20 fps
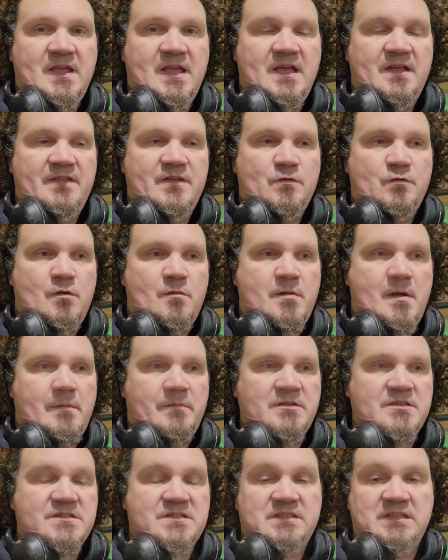And then we'll
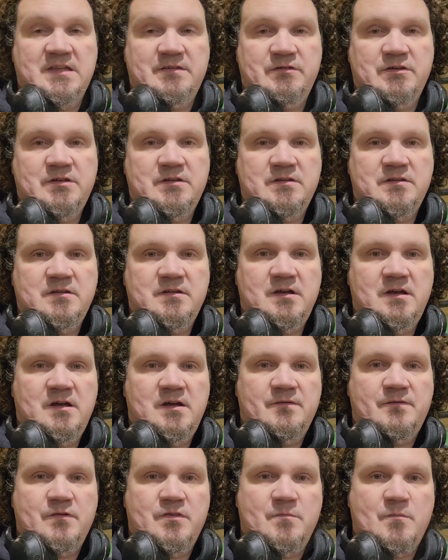probably just leave it
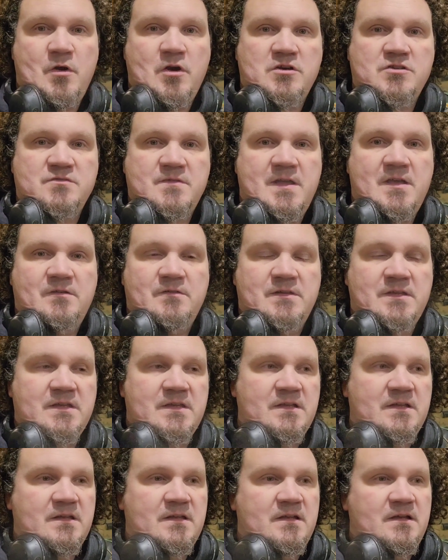uh, for the March round
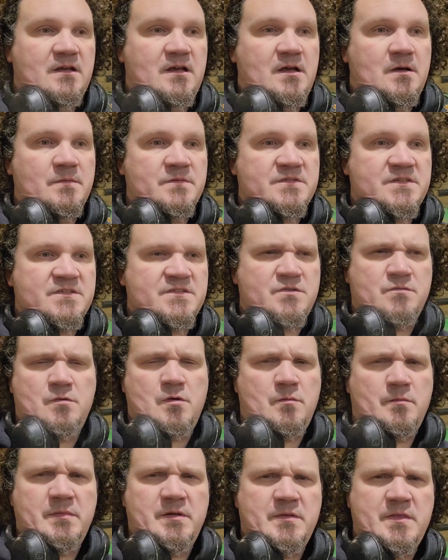um, since there
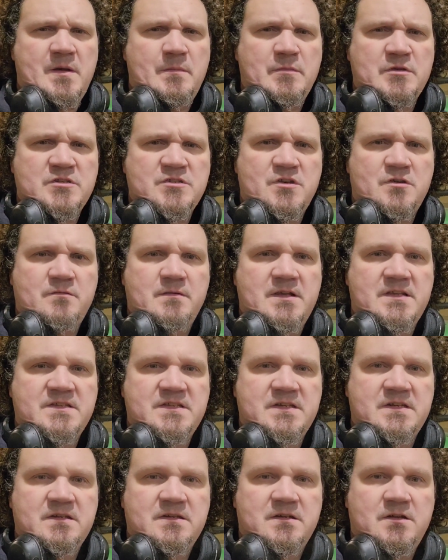won't be that much dirt
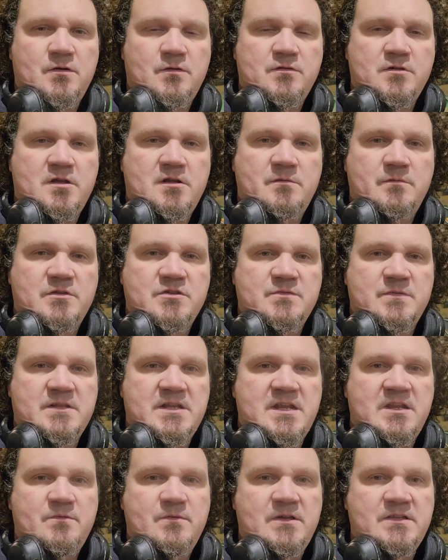racing going on in
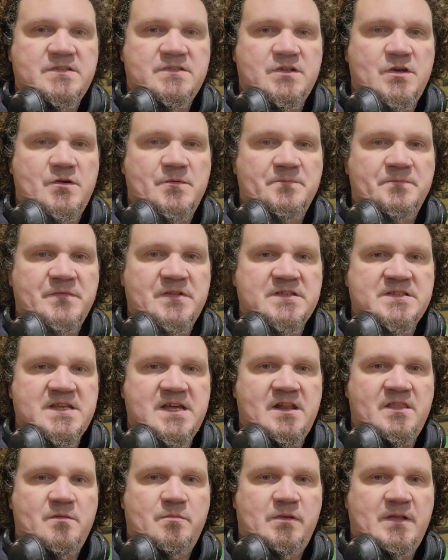between anyway. So that's
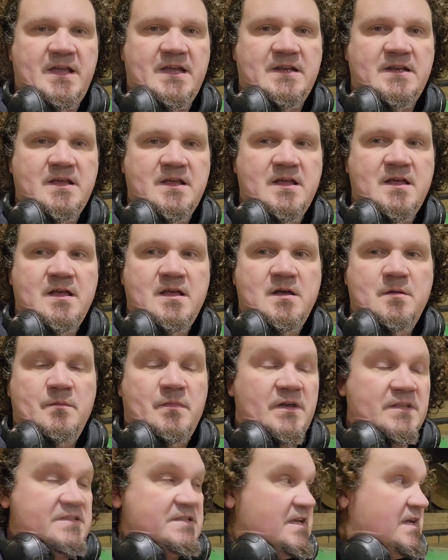kind of the plan.
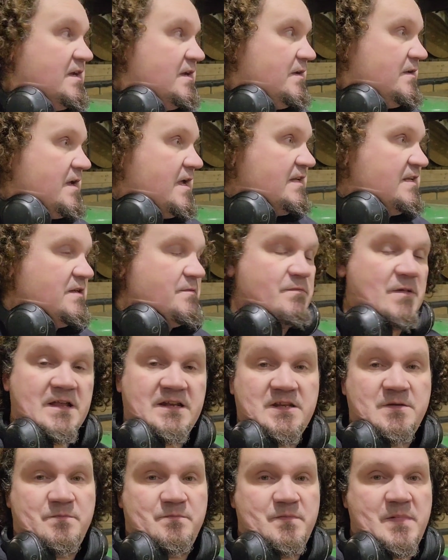But uh, I did I
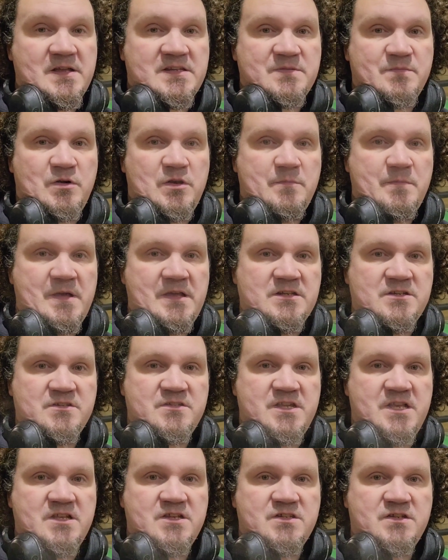did make some pretty major
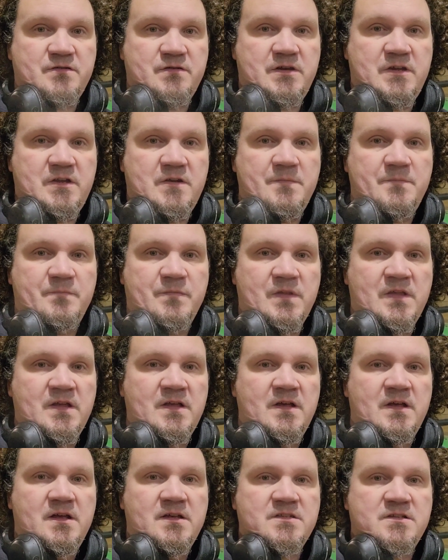changes over here.
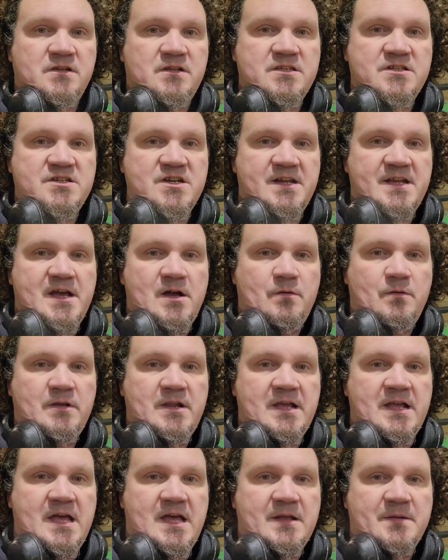So let's check out
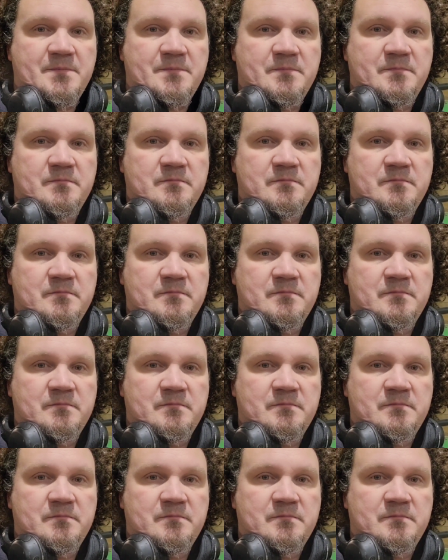what I got.